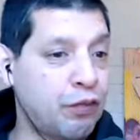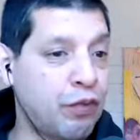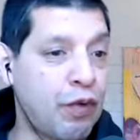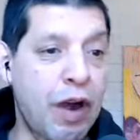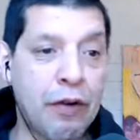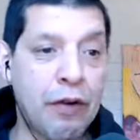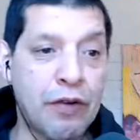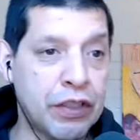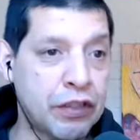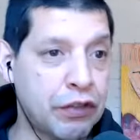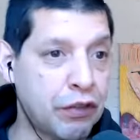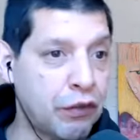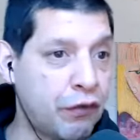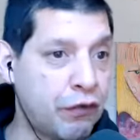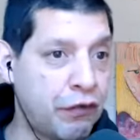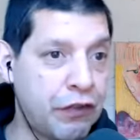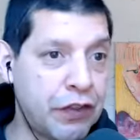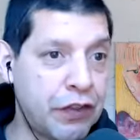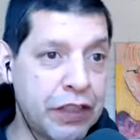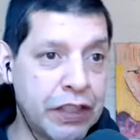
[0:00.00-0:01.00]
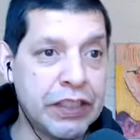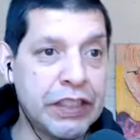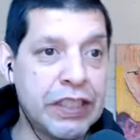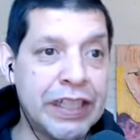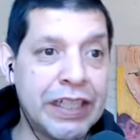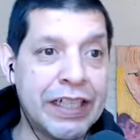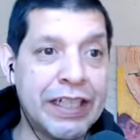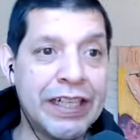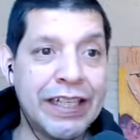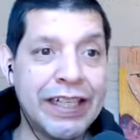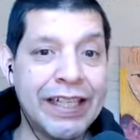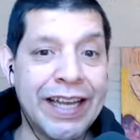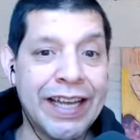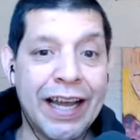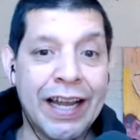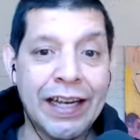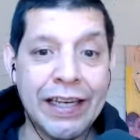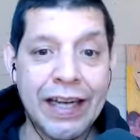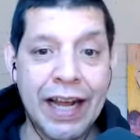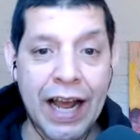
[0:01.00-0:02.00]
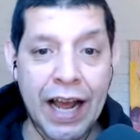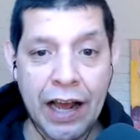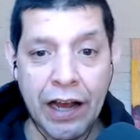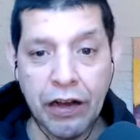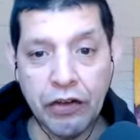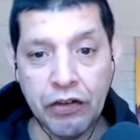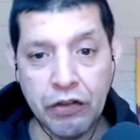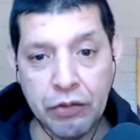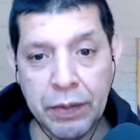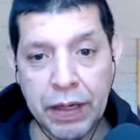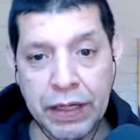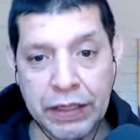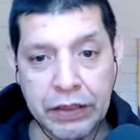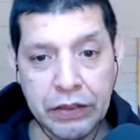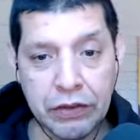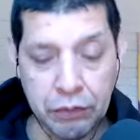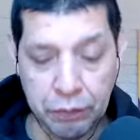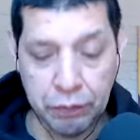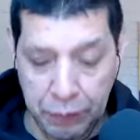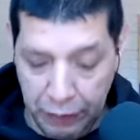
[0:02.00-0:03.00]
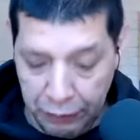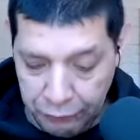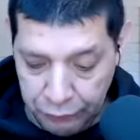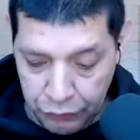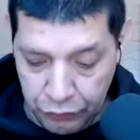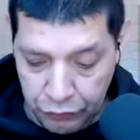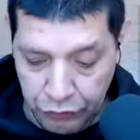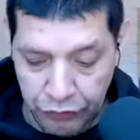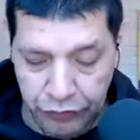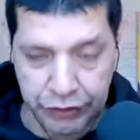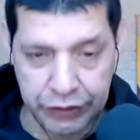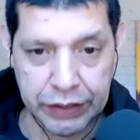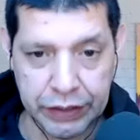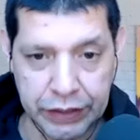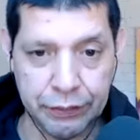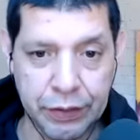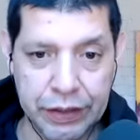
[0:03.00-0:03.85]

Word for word: What was your first degree, and how you managed to pay for all this?